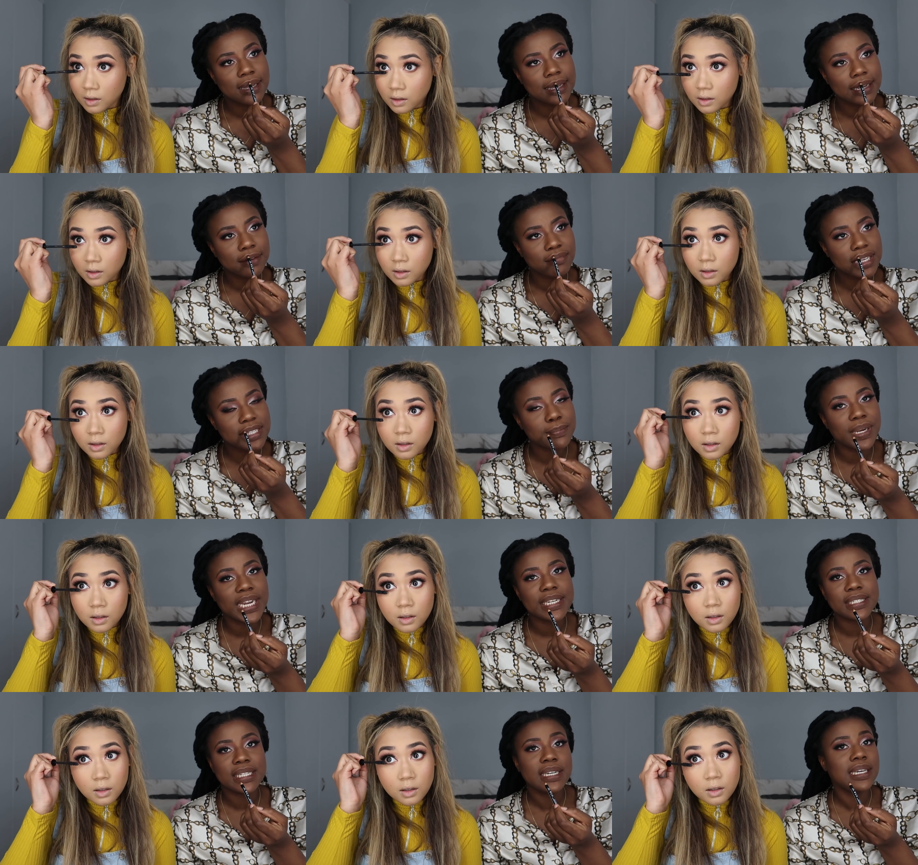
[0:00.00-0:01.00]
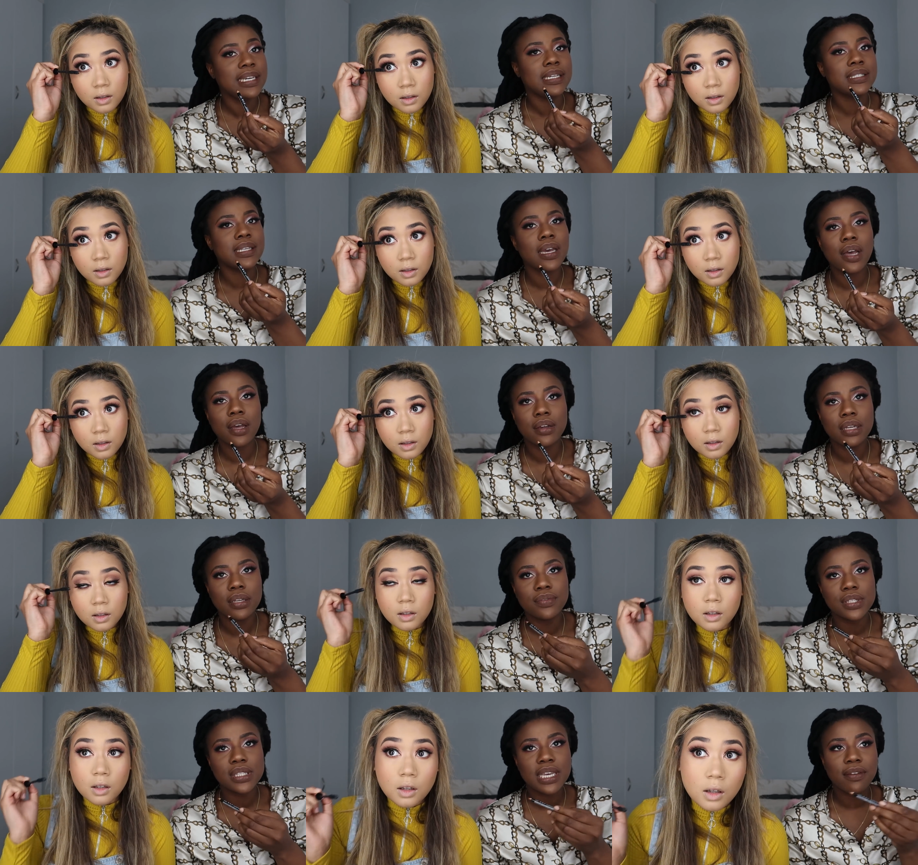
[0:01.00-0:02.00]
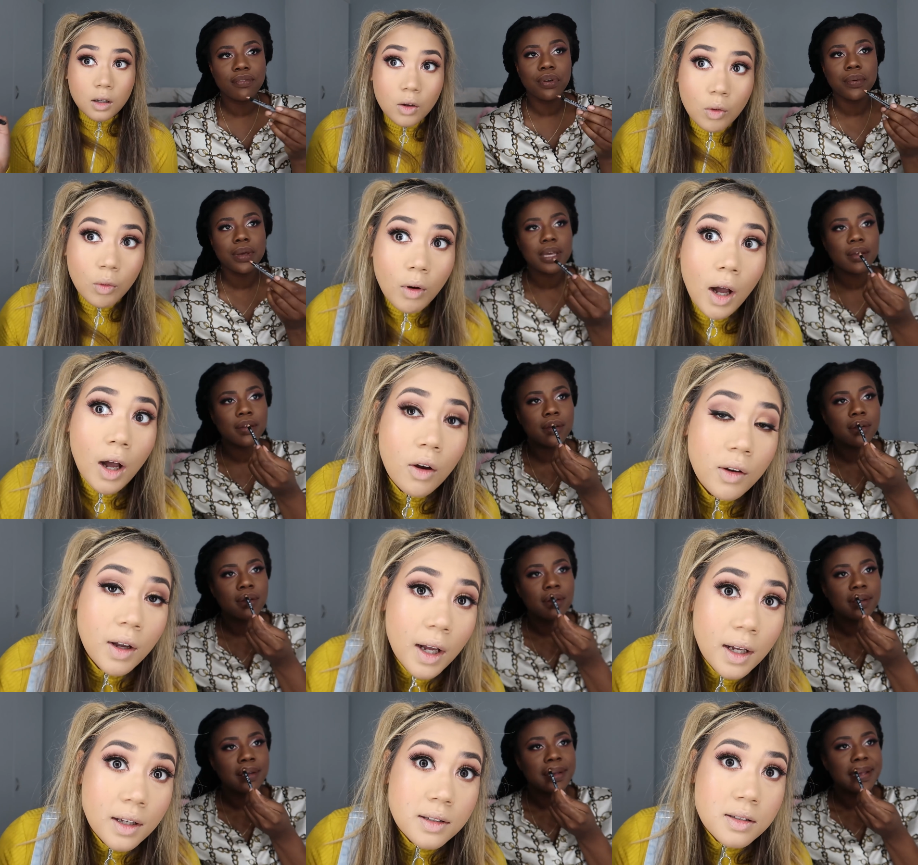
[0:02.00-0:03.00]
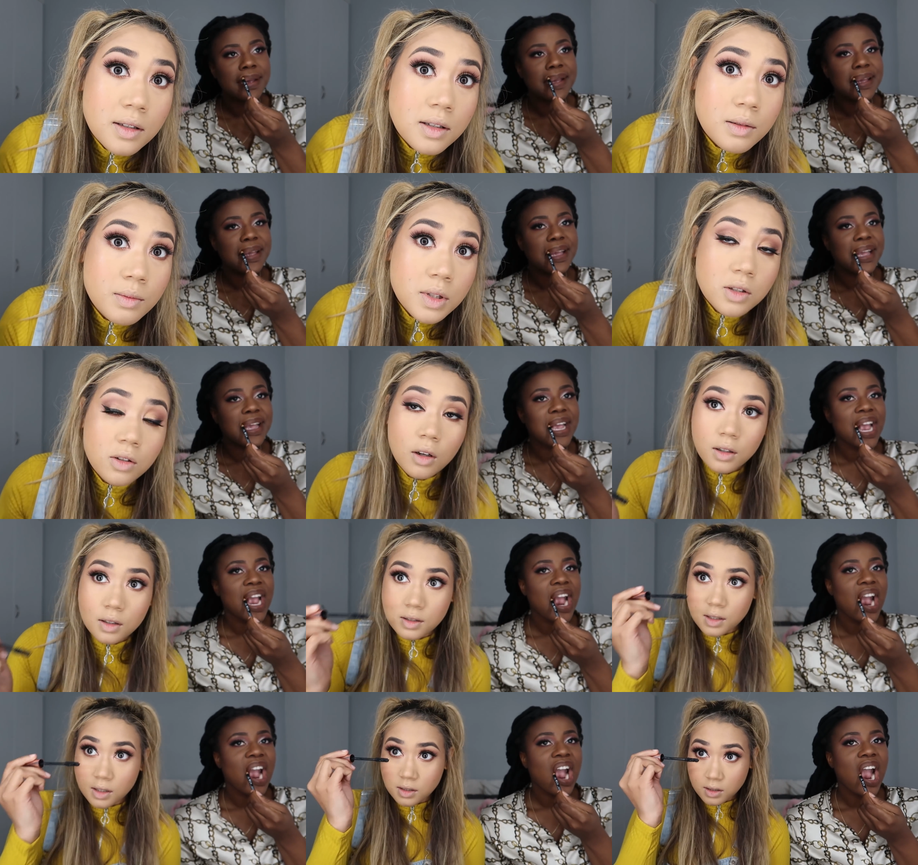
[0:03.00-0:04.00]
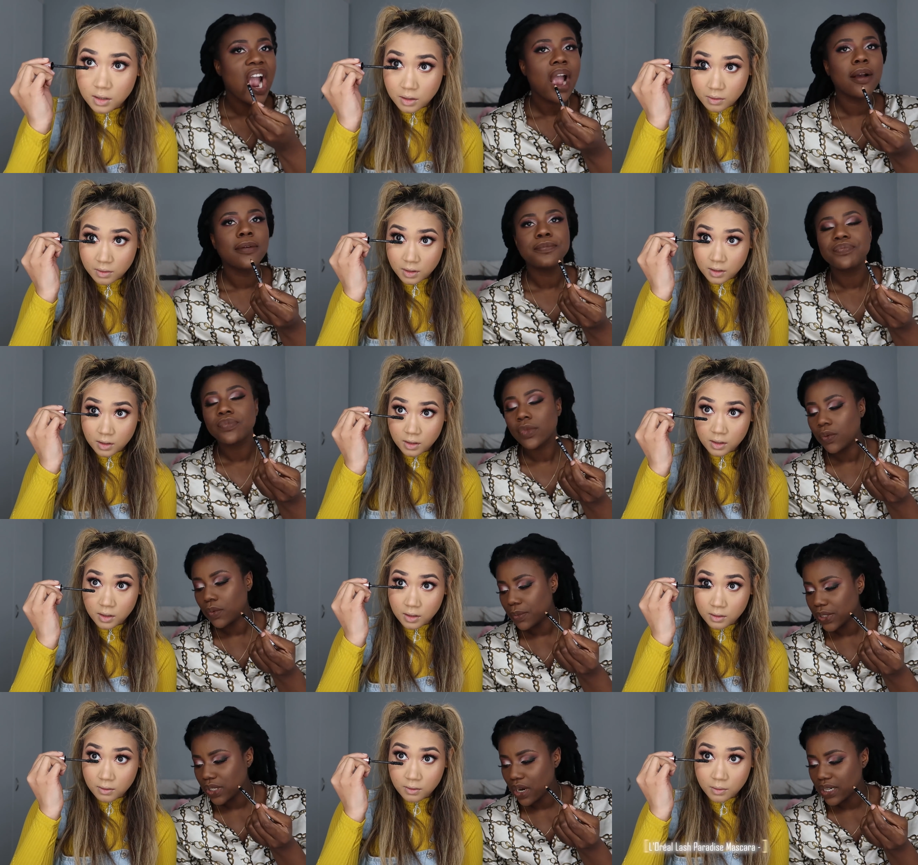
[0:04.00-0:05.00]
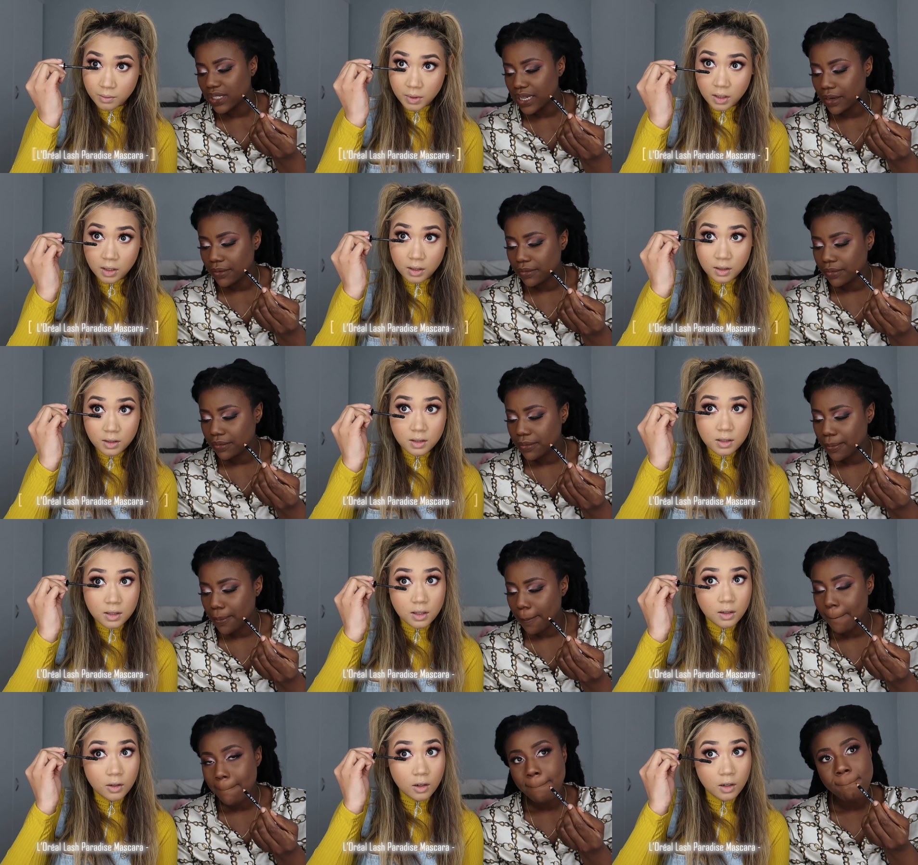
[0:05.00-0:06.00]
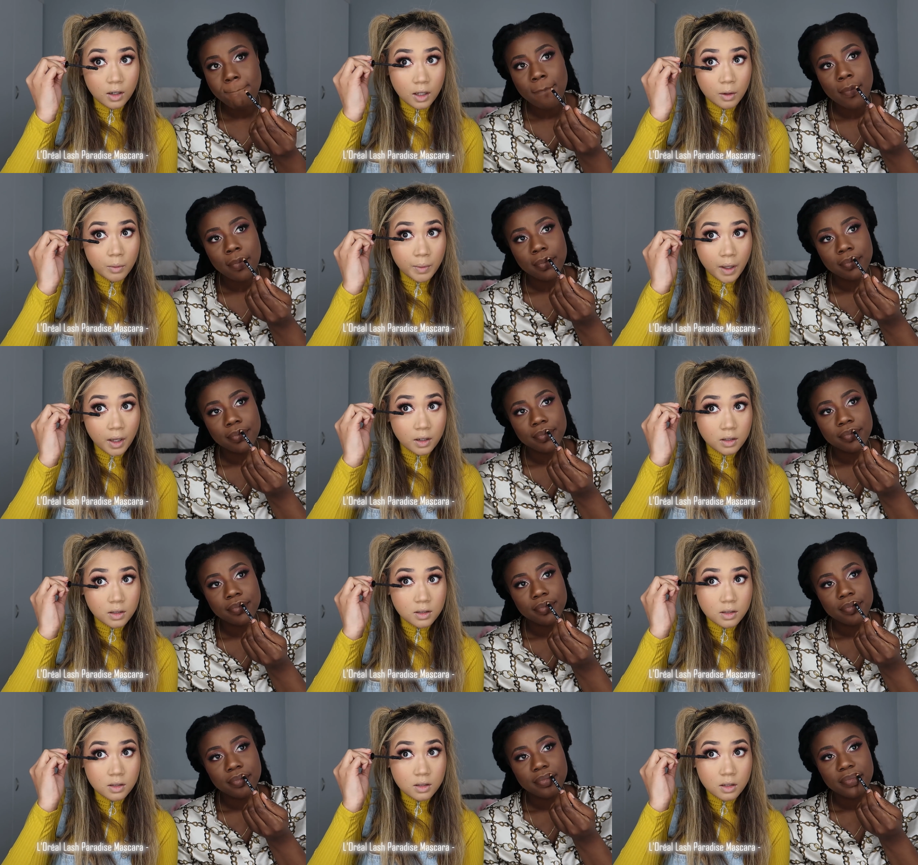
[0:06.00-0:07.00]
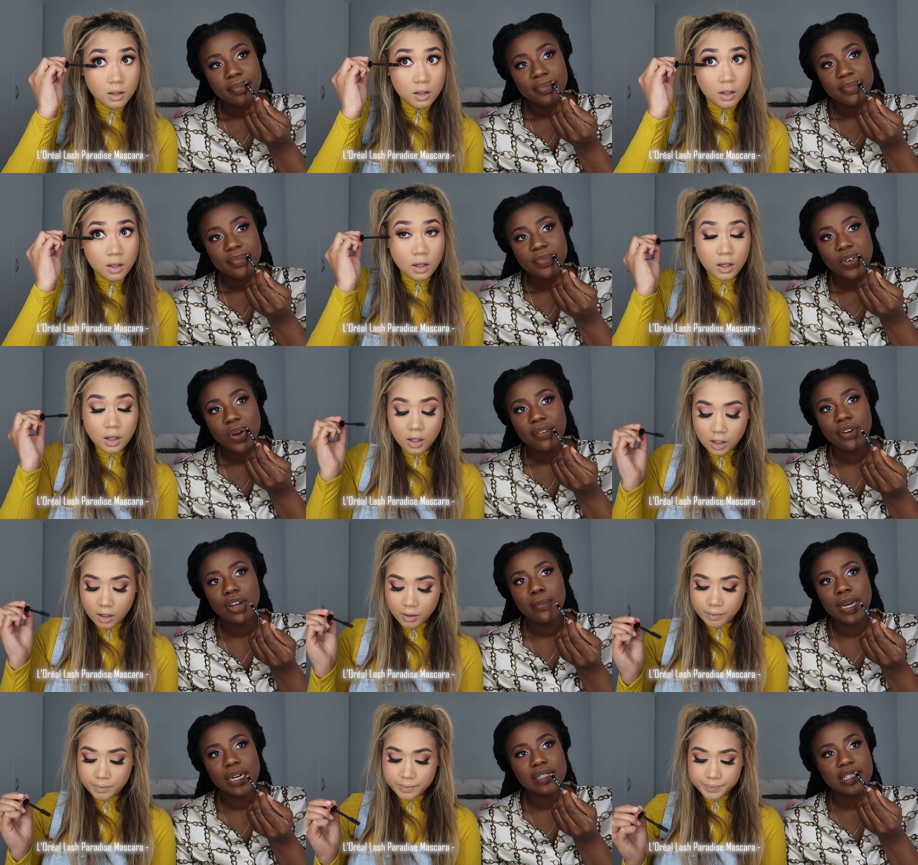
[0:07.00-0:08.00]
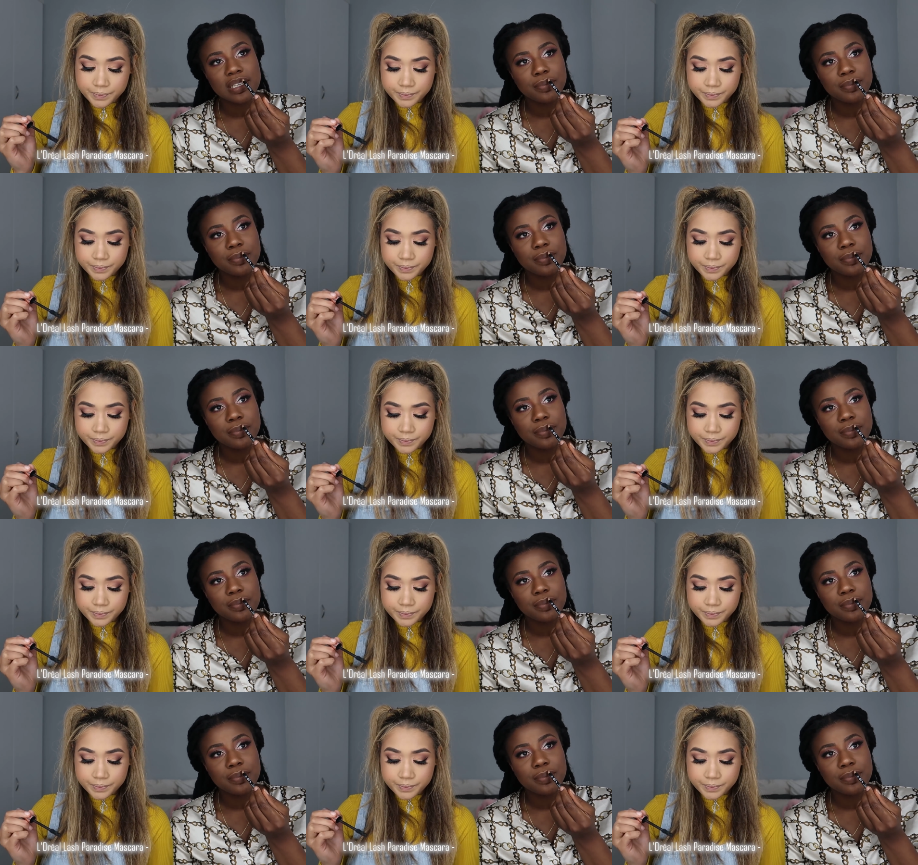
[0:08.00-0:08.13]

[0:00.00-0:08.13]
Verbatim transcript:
Speaker 1: like it makes blending easier if it's everywhere
Speaker 2: wow guys this mascara is actually doing this
Speaker 1: what mascara is that
Speaker 2: this is the l'oreal paris
Speaker 1: well i've heard about it